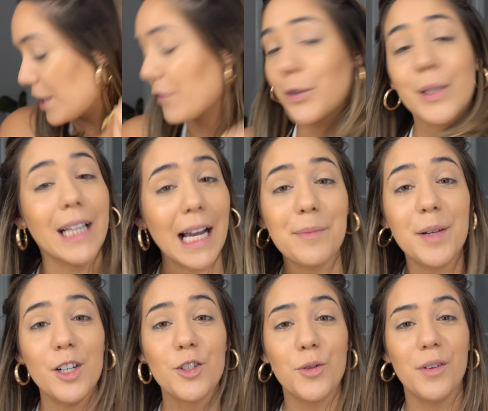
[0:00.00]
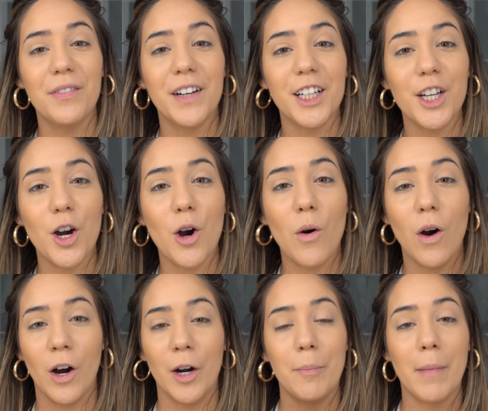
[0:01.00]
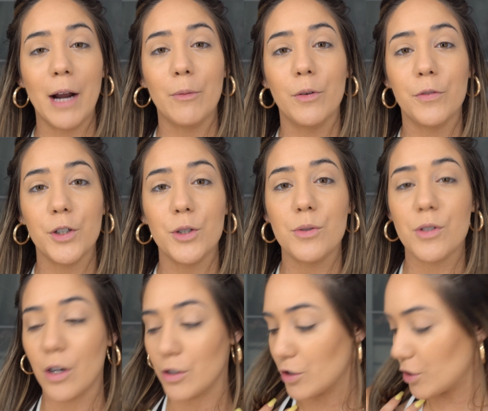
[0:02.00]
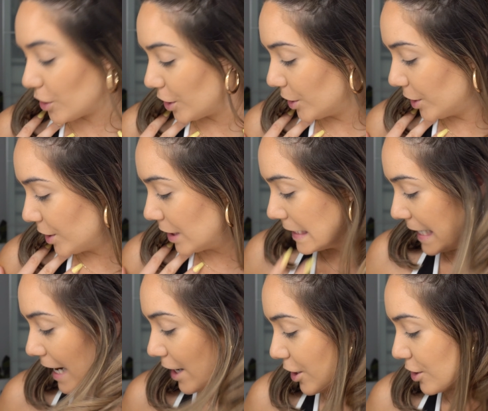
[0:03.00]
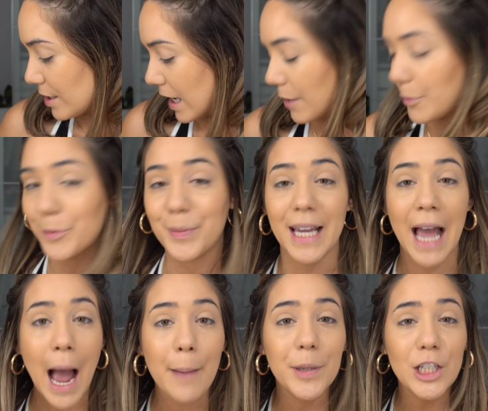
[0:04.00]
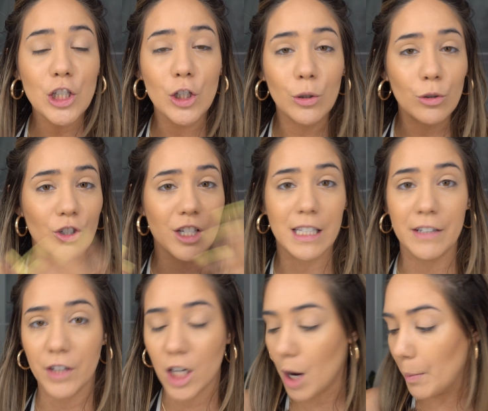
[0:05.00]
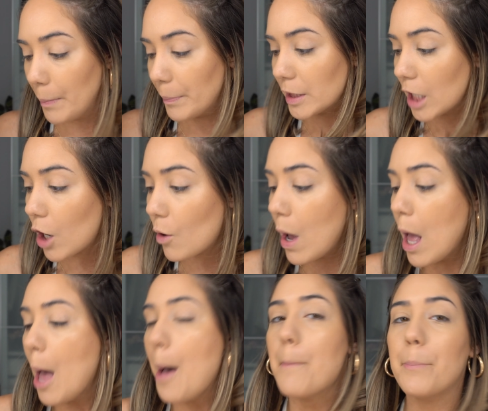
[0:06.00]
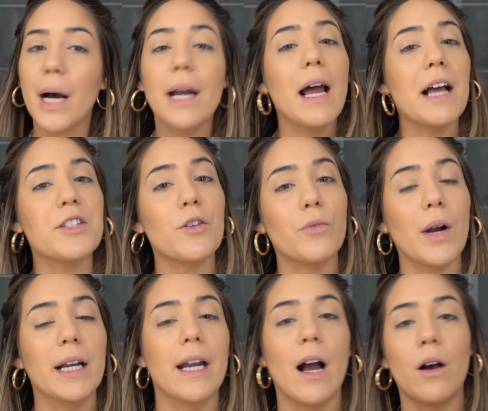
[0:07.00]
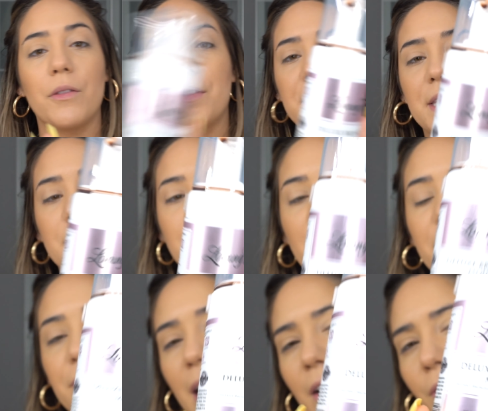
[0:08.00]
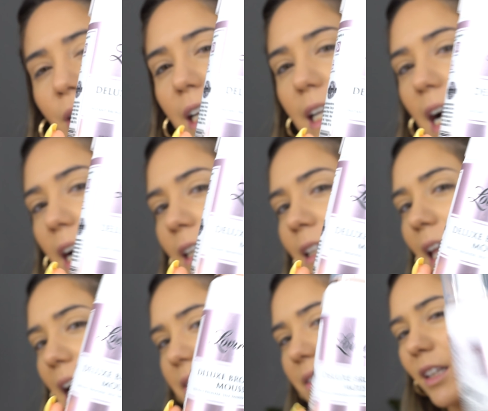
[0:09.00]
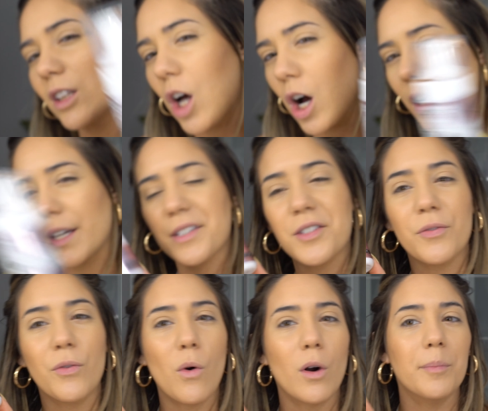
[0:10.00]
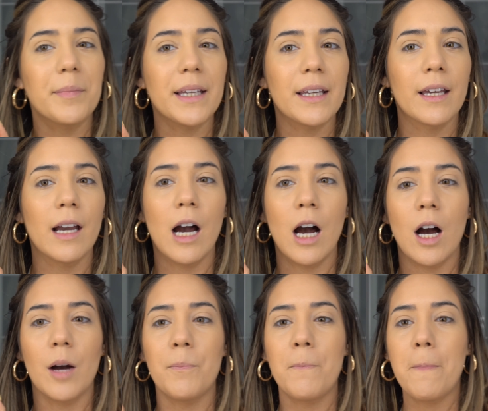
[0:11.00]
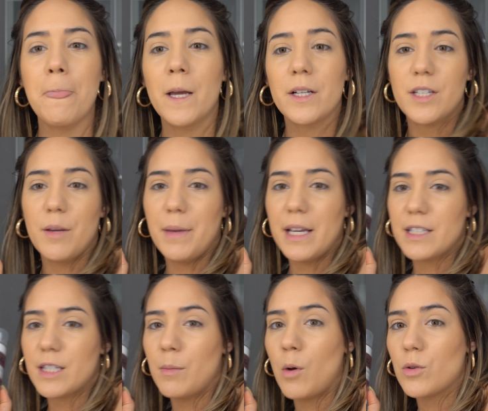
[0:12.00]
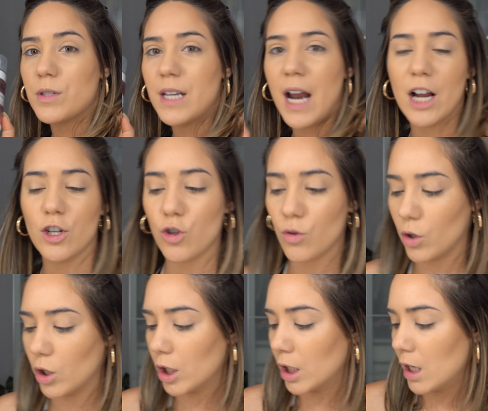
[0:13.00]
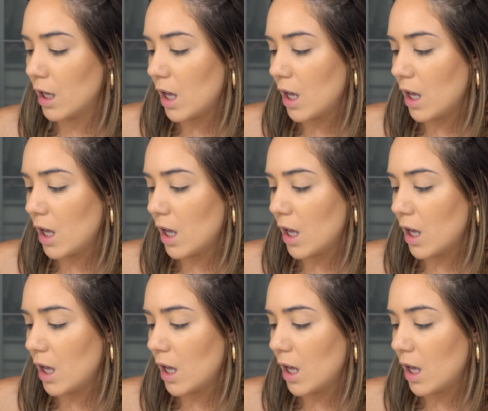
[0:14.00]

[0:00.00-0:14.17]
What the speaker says: If you'd like me to do a video on my reviews on certain tanners, I would be happy to. Just leave a comment below. But as of right now, this is my favorite. It kind of lasts the longest for me. To me, it's the most natural.